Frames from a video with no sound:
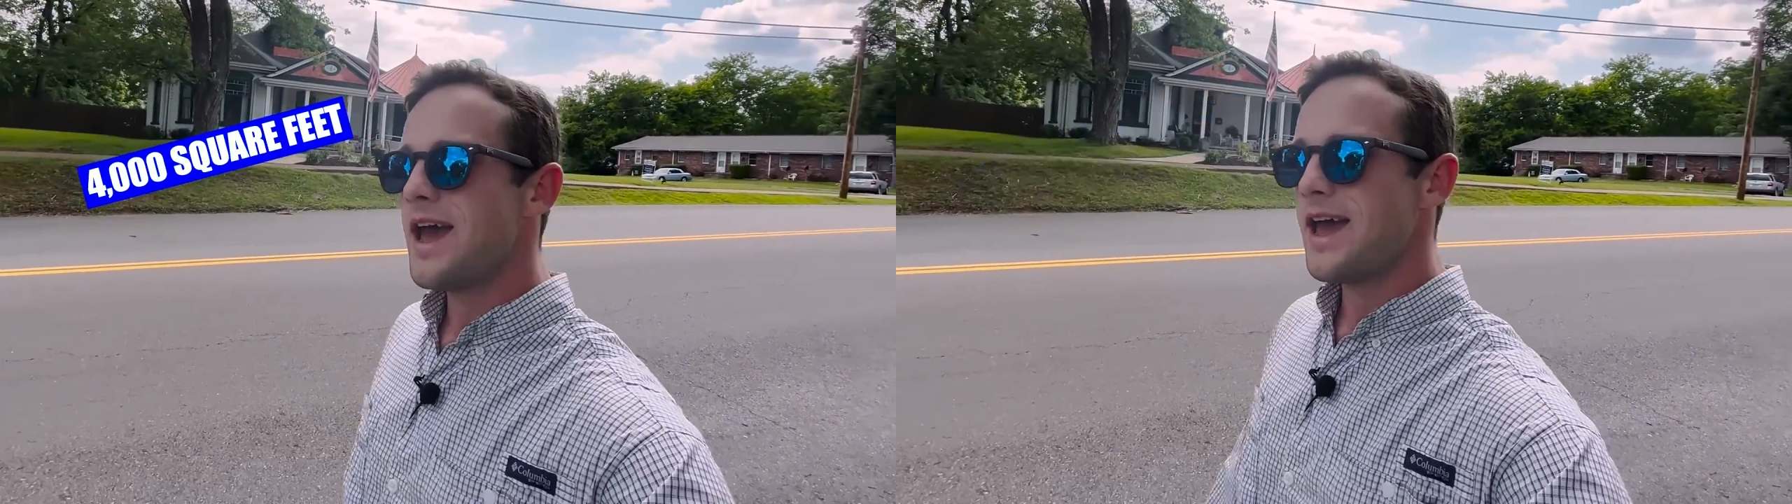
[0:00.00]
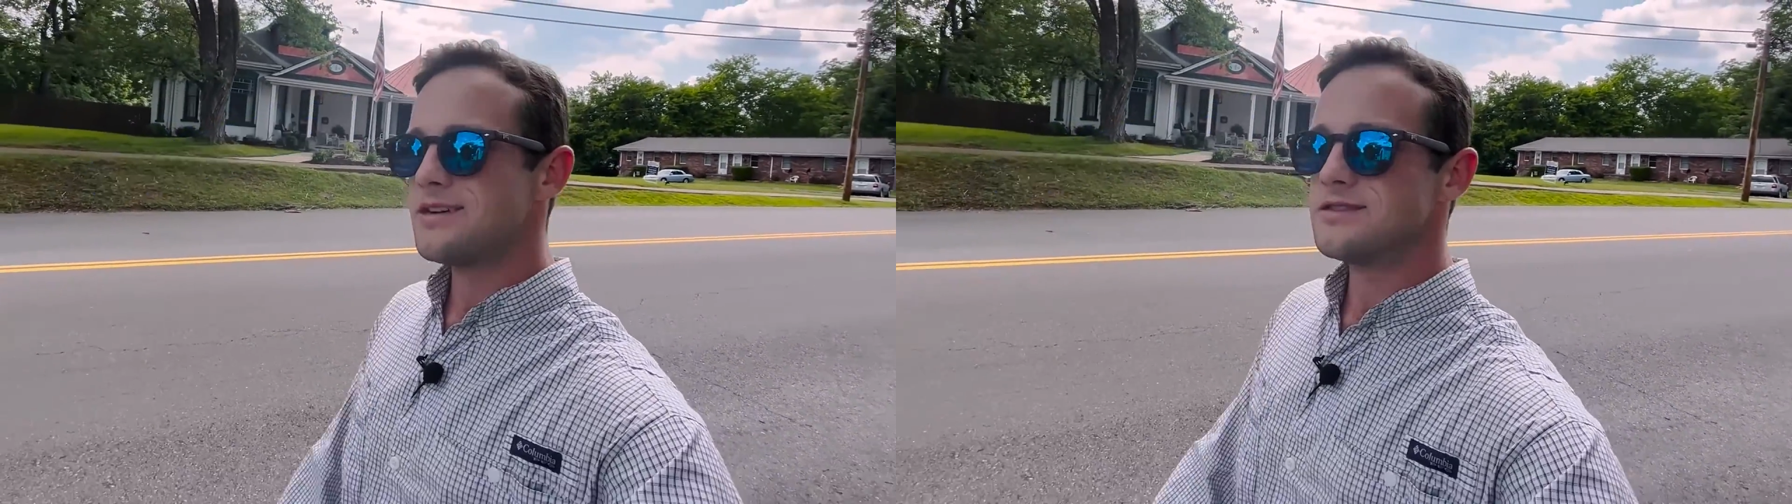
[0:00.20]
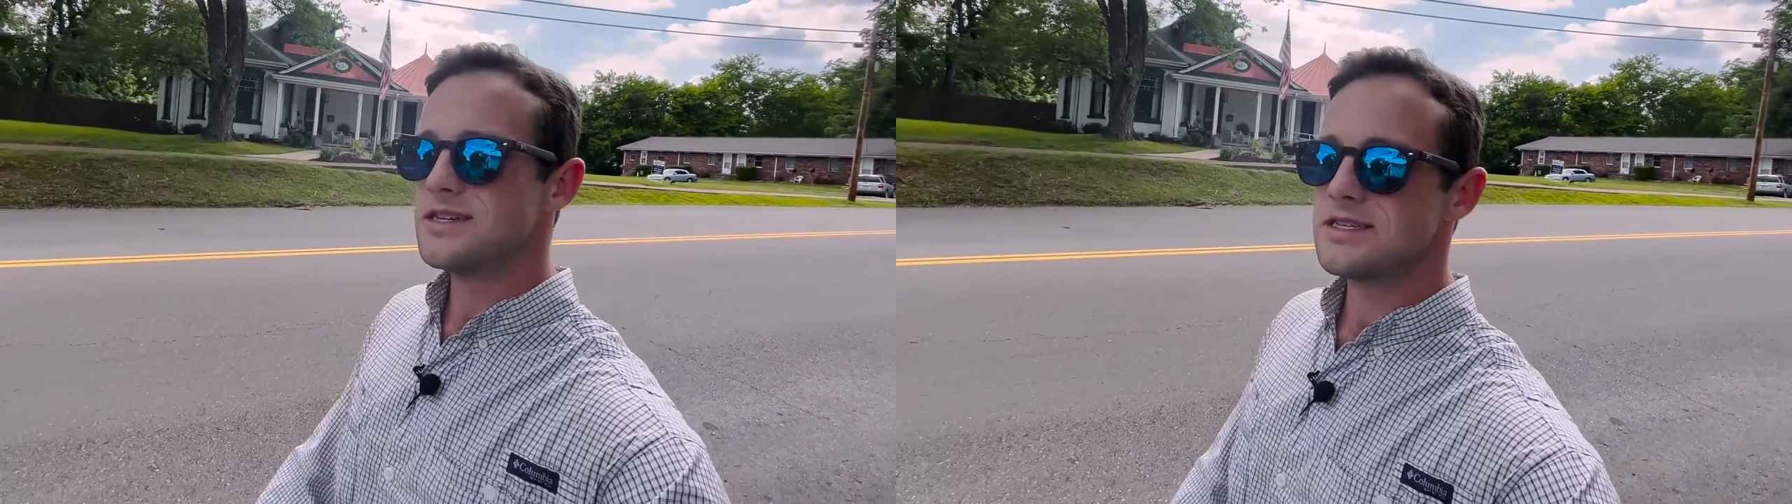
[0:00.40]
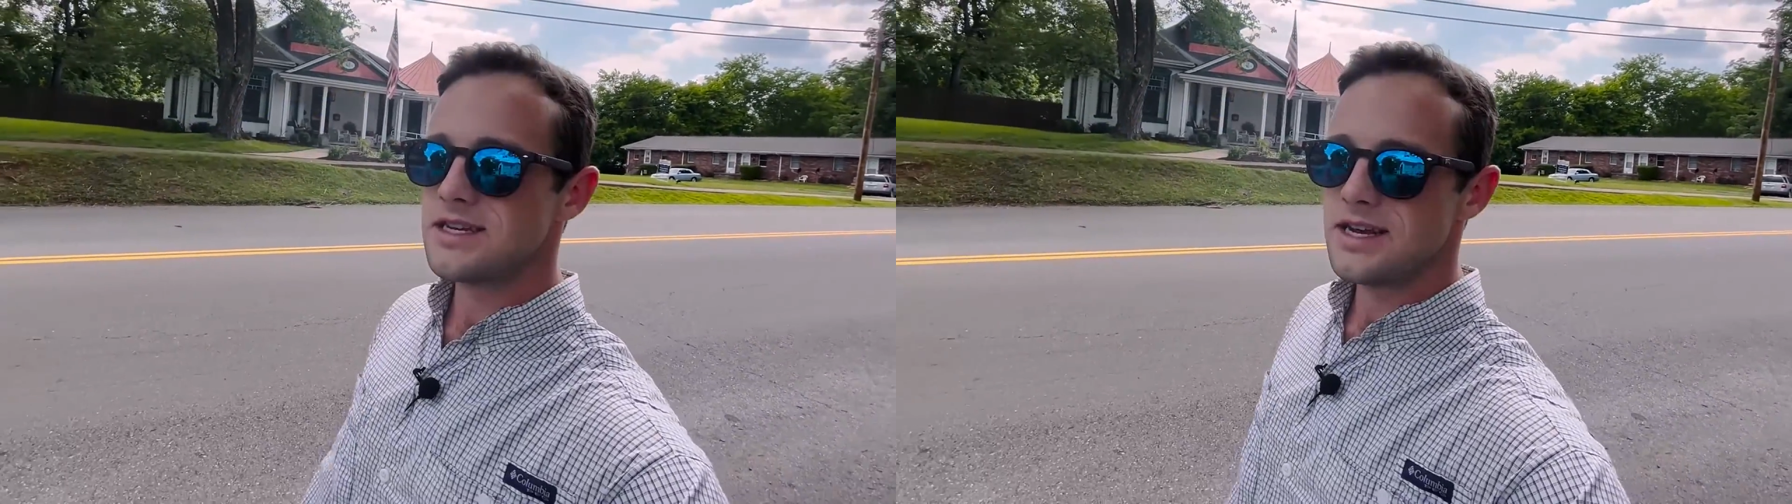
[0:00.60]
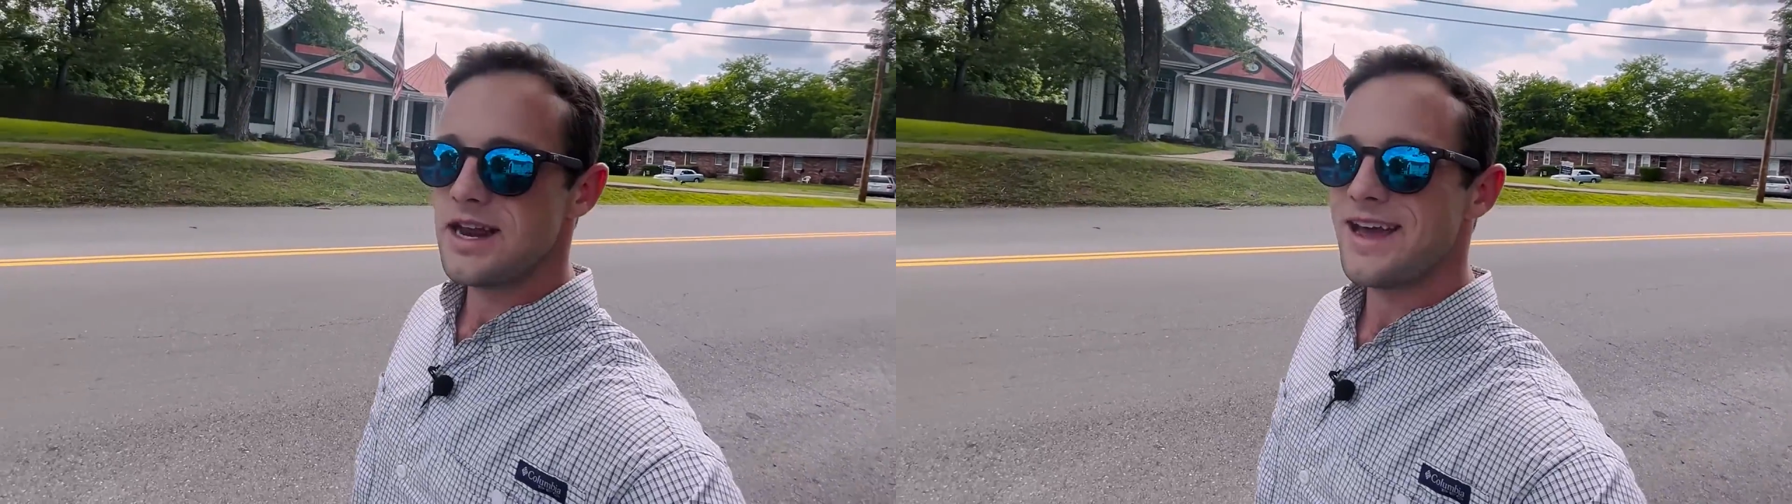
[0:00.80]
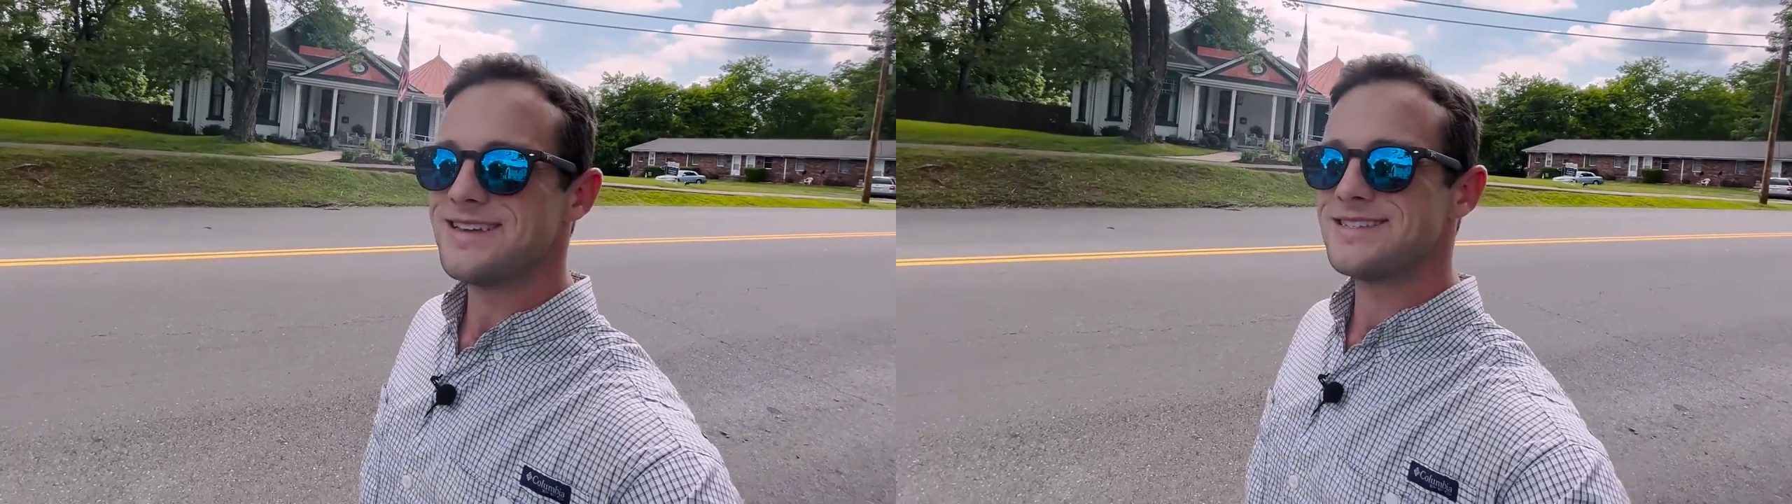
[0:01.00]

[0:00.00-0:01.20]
and listed at